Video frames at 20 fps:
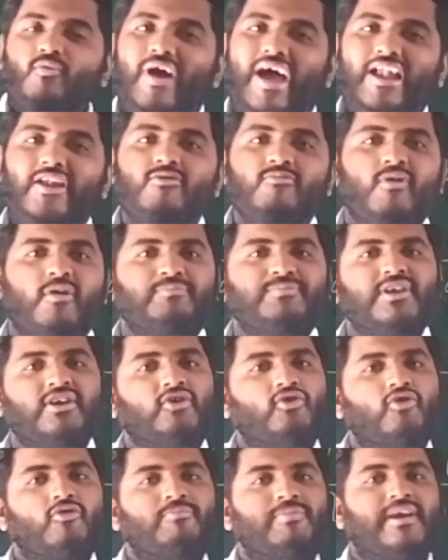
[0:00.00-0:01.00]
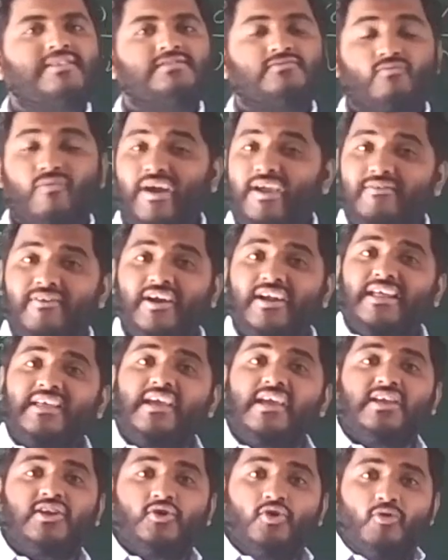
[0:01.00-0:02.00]
Volume of the cube means, why we are
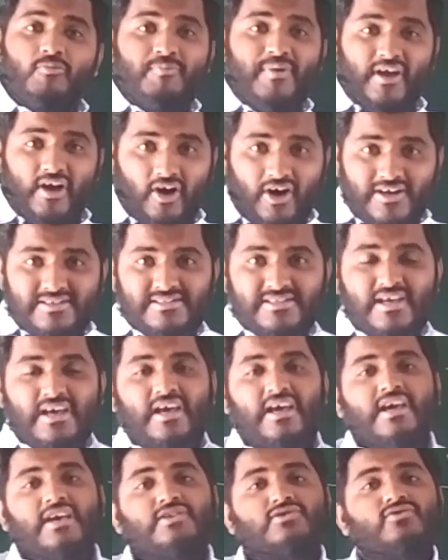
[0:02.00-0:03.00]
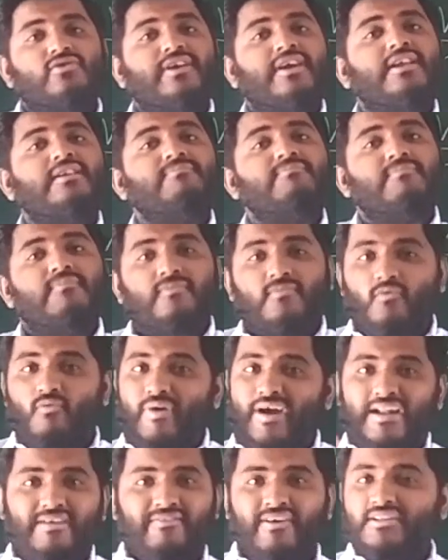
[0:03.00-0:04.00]
taking cube? Because, so in
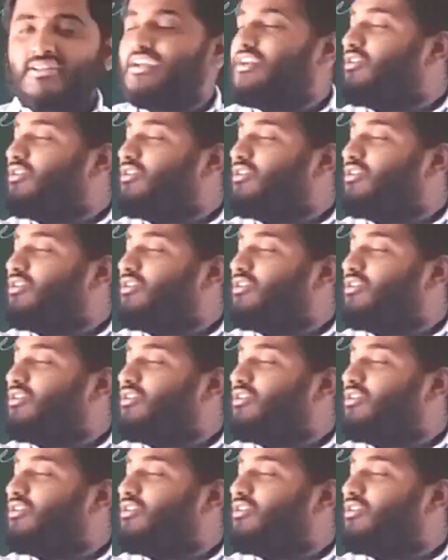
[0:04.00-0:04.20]
whatever